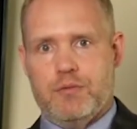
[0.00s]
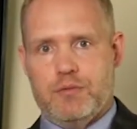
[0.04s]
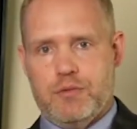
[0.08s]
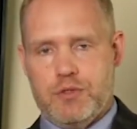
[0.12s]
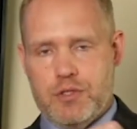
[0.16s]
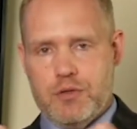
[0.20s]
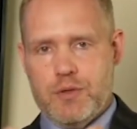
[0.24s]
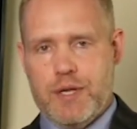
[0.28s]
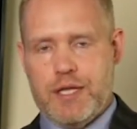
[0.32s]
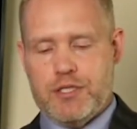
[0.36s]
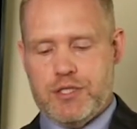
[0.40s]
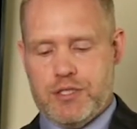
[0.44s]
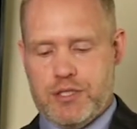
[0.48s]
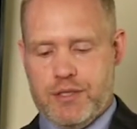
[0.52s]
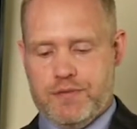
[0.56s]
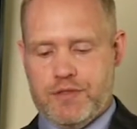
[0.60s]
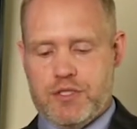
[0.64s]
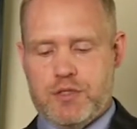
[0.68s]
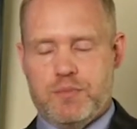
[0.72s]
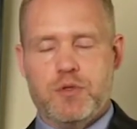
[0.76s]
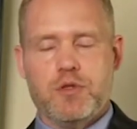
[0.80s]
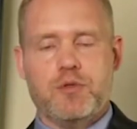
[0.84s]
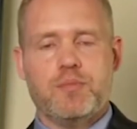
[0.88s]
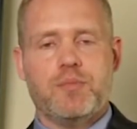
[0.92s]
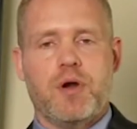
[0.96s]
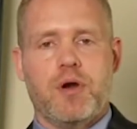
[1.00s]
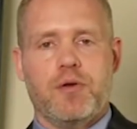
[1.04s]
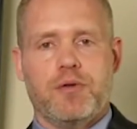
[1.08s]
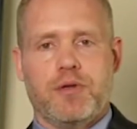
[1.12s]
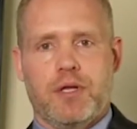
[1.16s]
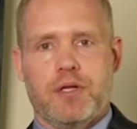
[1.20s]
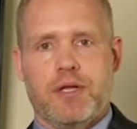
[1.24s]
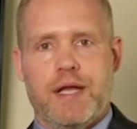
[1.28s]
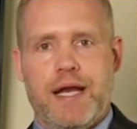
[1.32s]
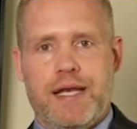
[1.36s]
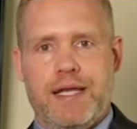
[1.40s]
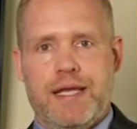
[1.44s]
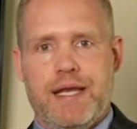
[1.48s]
two edges of smooth bone to
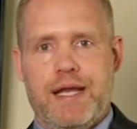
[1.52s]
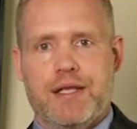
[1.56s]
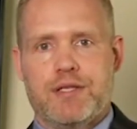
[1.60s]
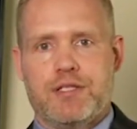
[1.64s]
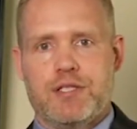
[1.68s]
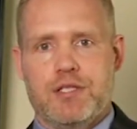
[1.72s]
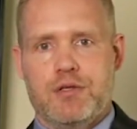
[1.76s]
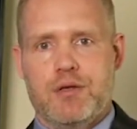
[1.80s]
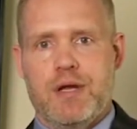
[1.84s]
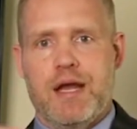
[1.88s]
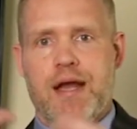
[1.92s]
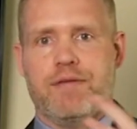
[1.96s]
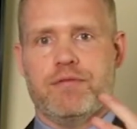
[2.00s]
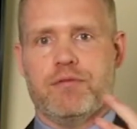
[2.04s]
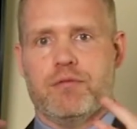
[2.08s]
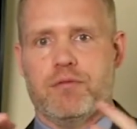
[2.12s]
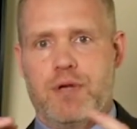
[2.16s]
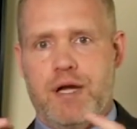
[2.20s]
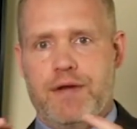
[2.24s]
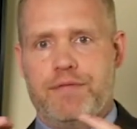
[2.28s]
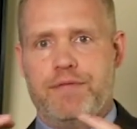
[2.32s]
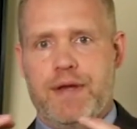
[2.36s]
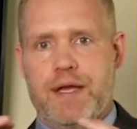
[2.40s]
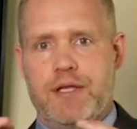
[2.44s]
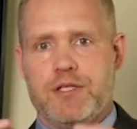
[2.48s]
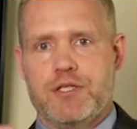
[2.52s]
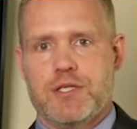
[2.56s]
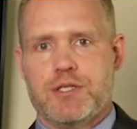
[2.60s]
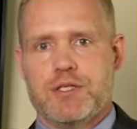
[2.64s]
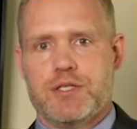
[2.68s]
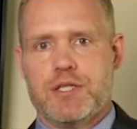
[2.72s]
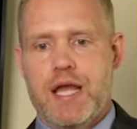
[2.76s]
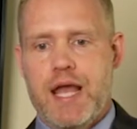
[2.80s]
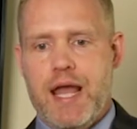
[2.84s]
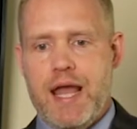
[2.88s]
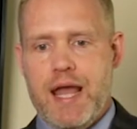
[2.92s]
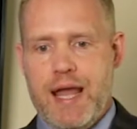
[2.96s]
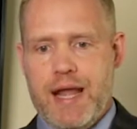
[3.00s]
glide against, you have rough edges,